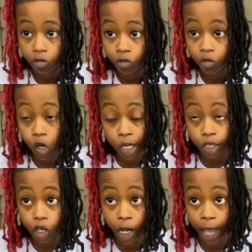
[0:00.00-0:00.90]
What
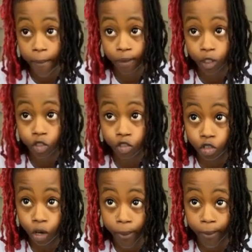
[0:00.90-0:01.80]
going to happen? You're
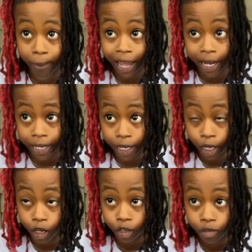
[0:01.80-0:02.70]
going to be back in
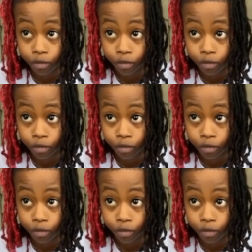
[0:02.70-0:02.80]
there.